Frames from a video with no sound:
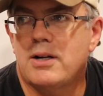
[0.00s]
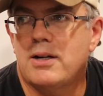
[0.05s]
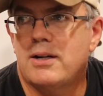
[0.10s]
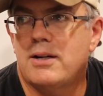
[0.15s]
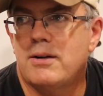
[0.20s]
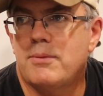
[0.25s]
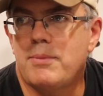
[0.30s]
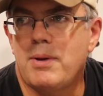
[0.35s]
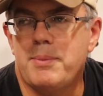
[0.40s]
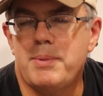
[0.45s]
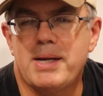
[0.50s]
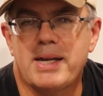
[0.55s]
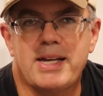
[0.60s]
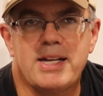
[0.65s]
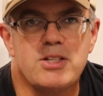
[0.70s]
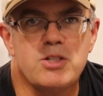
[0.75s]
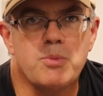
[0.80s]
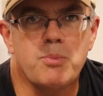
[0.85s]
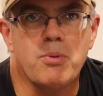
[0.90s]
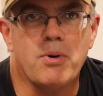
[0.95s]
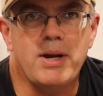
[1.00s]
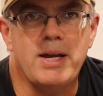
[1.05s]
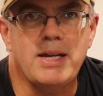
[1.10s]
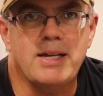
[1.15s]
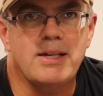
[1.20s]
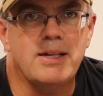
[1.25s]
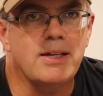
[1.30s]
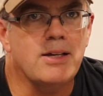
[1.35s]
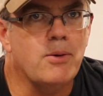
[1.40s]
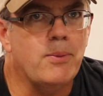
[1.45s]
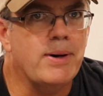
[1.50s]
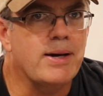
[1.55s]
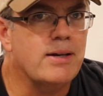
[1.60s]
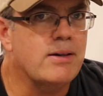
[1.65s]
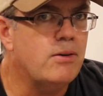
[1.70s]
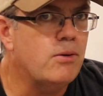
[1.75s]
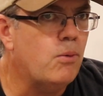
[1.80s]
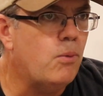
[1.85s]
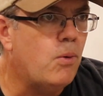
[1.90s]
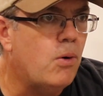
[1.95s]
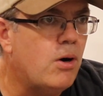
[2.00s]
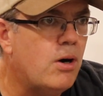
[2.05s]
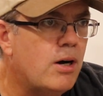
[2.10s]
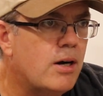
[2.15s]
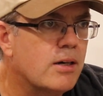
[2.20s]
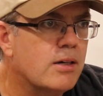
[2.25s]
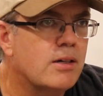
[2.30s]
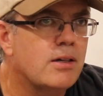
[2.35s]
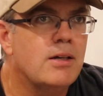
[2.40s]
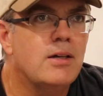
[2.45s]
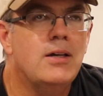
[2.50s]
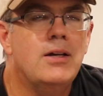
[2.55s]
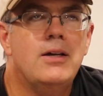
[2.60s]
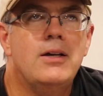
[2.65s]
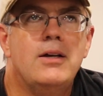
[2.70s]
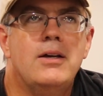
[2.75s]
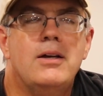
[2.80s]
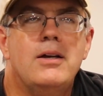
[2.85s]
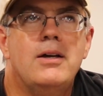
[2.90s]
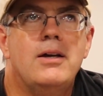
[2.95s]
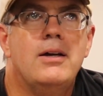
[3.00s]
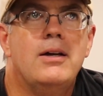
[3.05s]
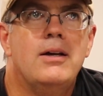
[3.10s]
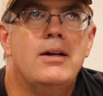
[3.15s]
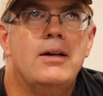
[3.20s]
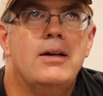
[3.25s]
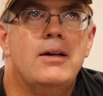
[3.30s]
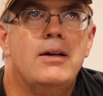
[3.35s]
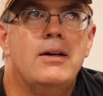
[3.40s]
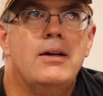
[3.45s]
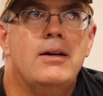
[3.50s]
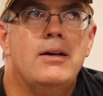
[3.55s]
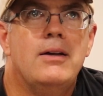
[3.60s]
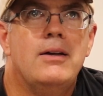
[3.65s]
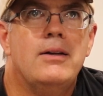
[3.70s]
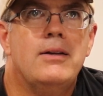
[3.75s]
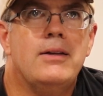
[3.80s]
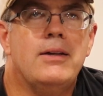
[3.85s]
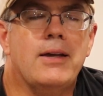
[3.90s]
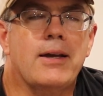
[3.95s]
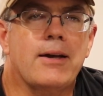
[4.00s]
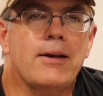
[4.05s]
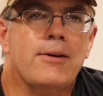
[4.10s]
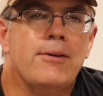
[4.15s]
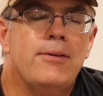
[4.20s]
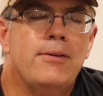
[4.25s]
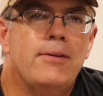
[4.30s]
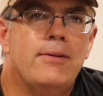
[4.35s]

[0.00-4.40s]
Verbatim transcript: Uh, maybe I catch a break and go out on a walk. Yeah.